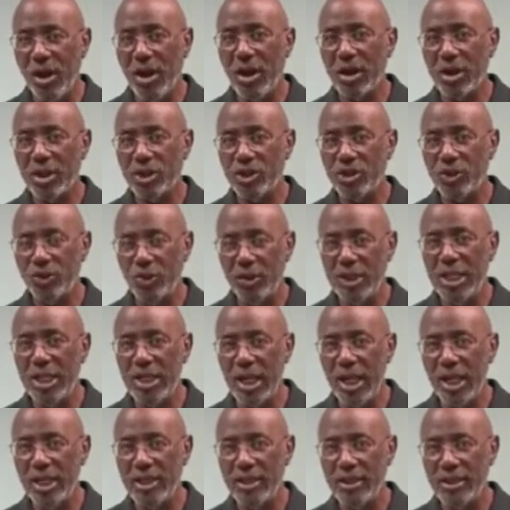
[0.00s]
August
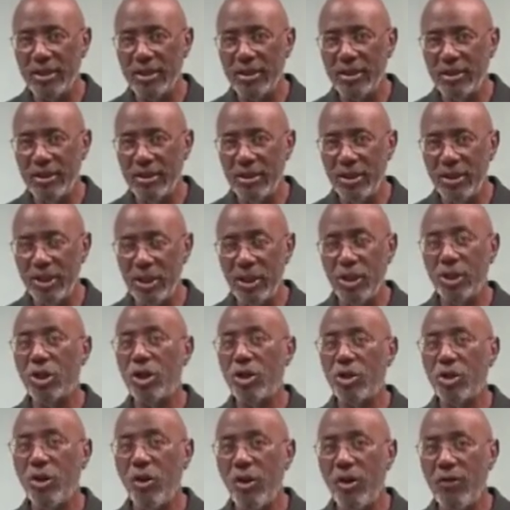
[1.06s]
29th, you
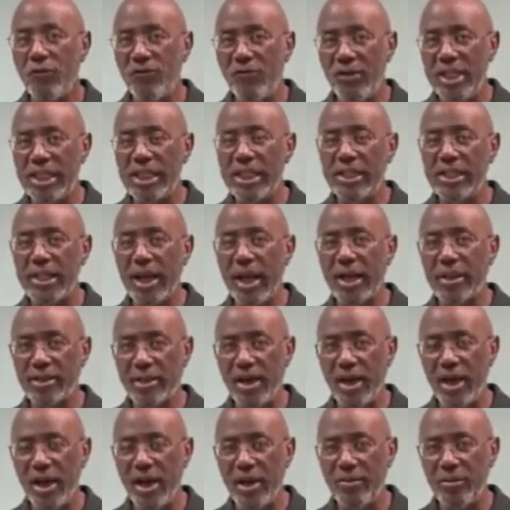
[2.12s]
can go on
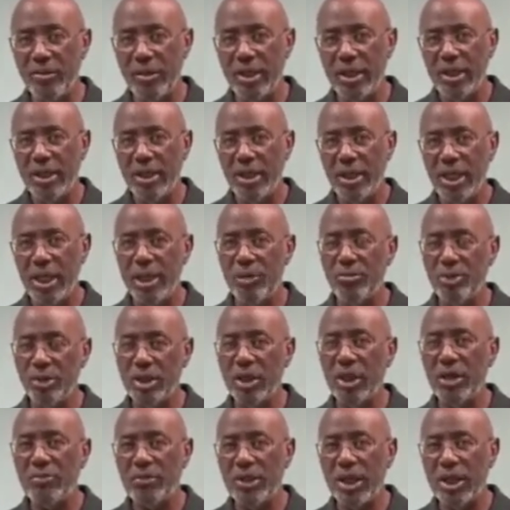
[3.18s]
Vindy.com and pull
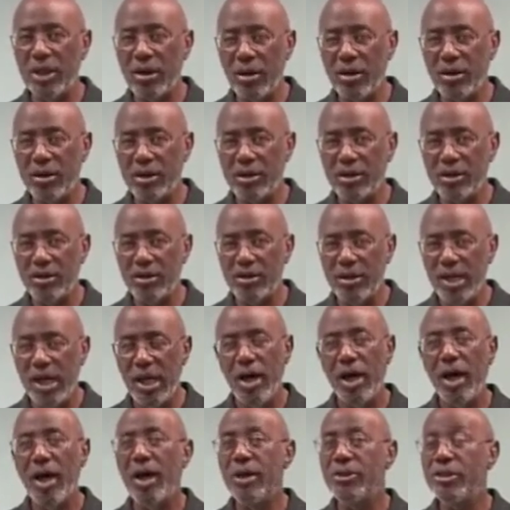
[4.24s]
up that article
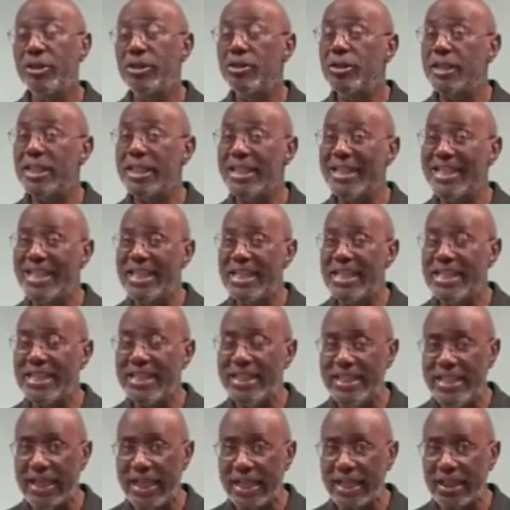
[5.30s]
under Denise
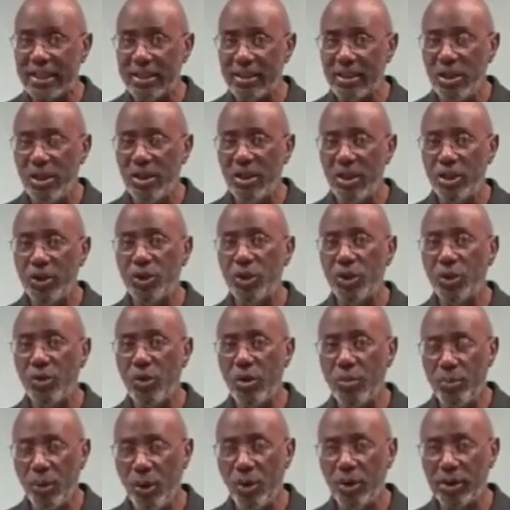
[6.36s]
Dick, the
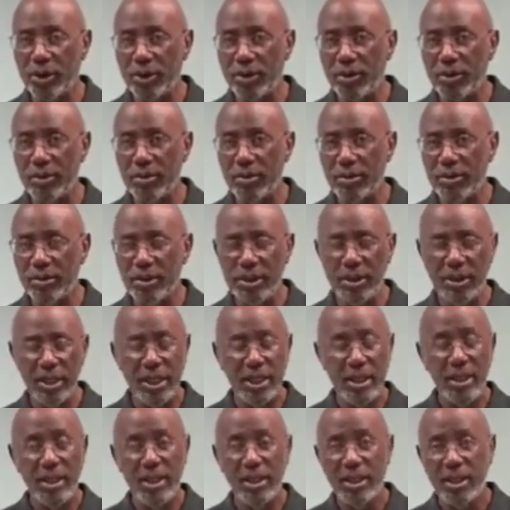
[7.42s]
reporter.
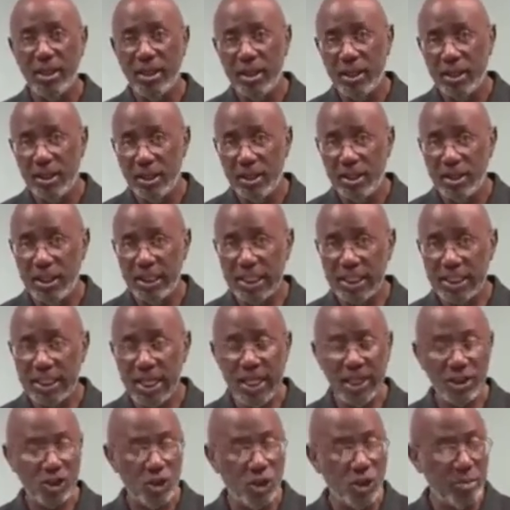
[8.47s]
The
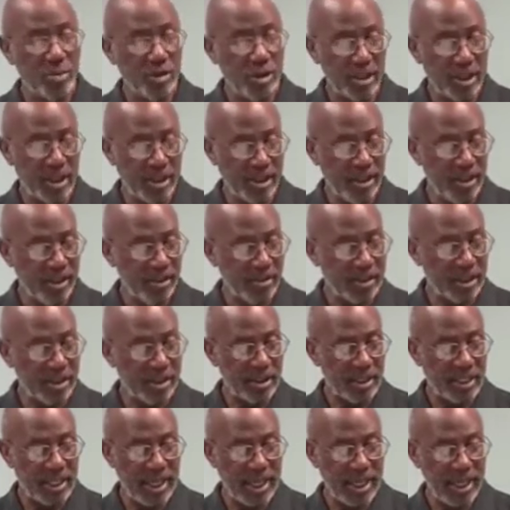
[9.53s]
state superintendent
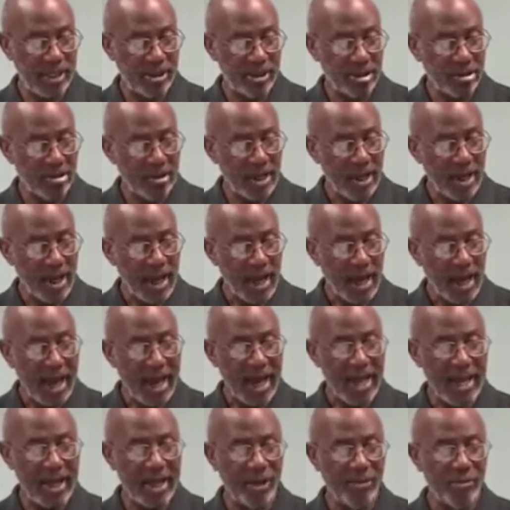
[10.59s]
states,
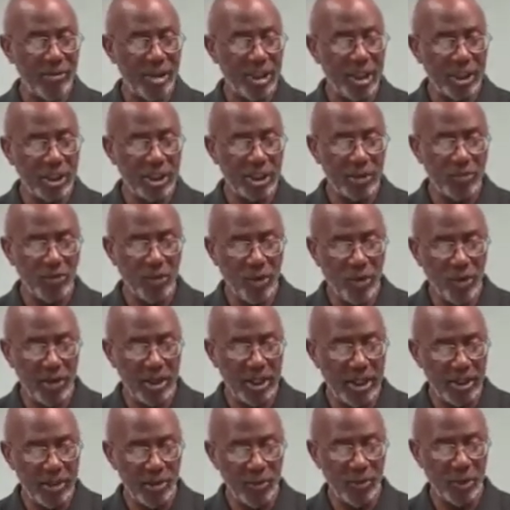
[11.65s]
I am
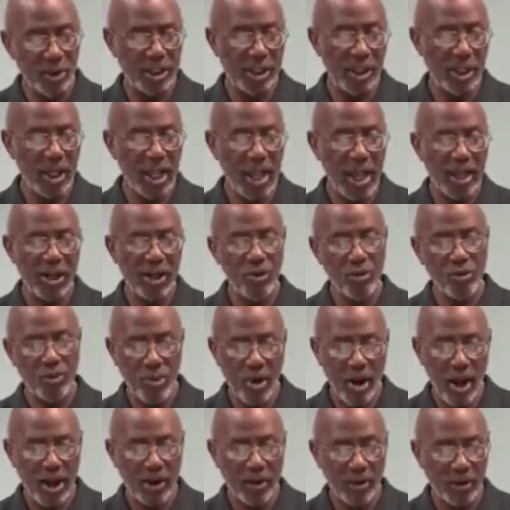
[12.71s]
disappointed with the lack of
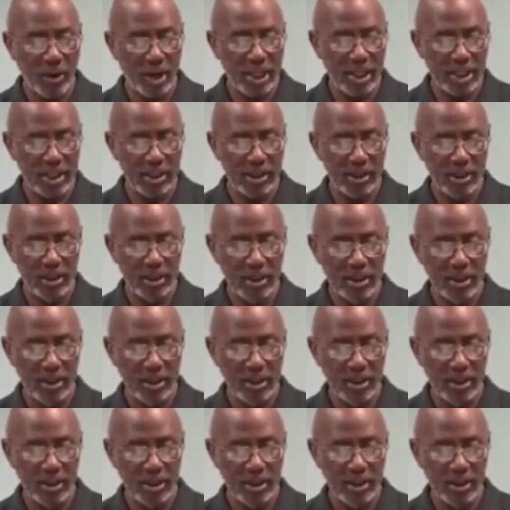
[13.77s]
progress,